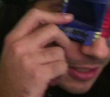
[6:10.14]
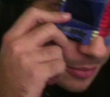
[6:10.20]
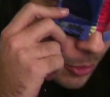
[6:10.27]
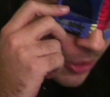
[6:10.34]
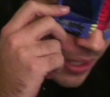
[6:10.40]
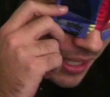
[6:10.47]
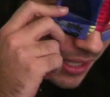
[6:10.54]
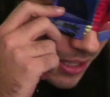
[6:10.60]
It's more
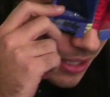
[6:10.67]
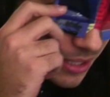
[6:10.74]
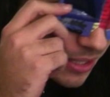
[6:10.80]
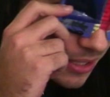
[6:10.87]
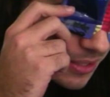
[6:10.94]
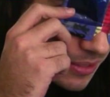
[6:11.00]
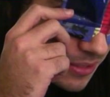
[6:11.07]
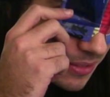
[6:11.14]
like a
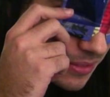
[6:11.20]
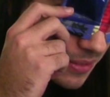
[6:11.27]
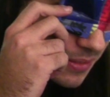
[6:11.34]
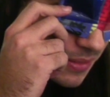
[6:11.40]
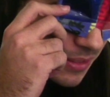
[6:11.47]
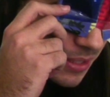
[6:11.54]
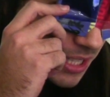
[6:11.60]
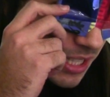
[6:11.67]

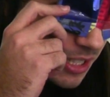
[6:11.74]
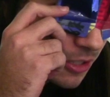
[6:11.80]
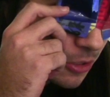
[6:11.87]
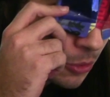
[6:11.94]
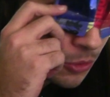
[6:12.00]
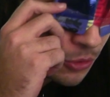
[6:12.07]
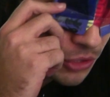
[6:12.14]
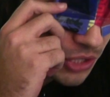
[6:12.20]

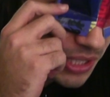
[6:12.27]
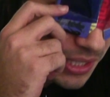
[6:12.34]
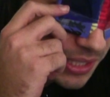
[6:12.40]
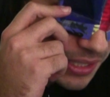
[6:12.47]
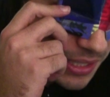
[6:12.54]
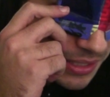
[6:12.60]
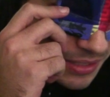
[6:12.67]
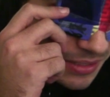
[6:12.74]
illusion, I
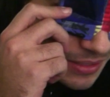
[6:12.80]
guess.